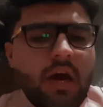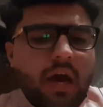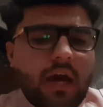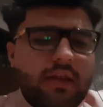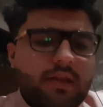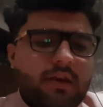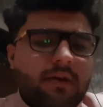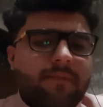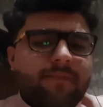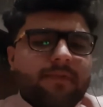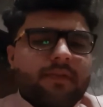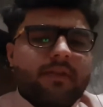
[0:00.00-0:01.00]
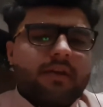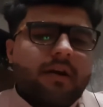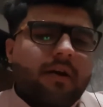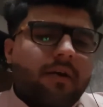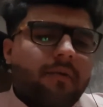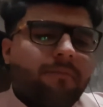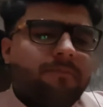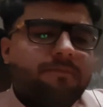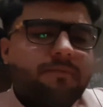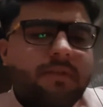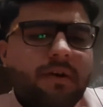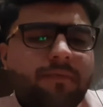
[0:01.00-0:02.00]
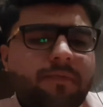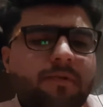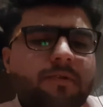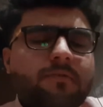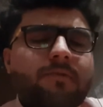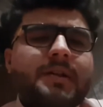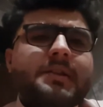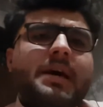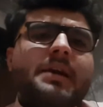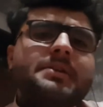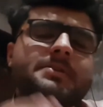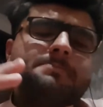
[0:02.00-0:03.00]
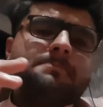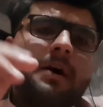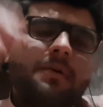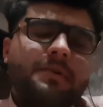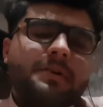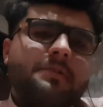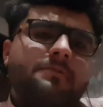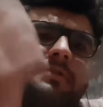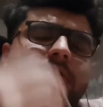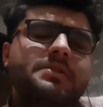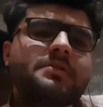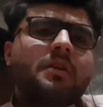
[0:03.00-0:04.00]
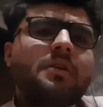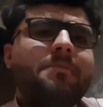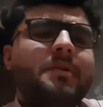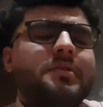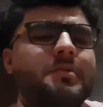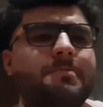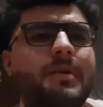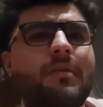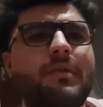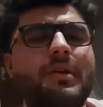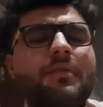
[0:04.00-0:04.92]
And the fourth one, that is power, which is all about the power.